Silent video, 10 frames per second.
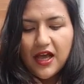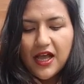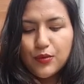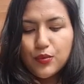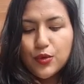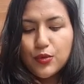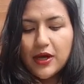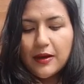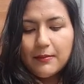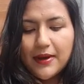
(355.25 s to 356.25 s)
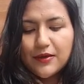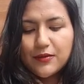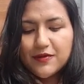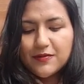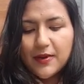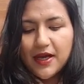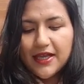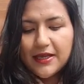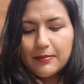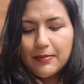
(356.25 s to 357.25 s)
I will come back with
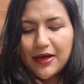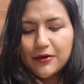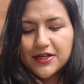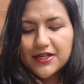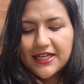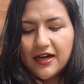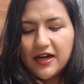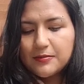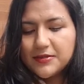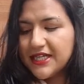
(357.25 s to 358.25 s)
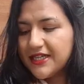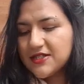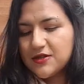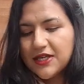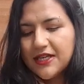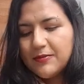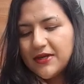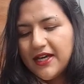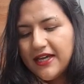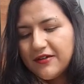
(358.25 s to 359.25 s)
my balcony update, so keep an
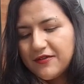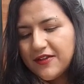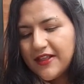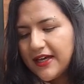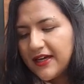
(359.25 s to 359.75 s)
eye out for that,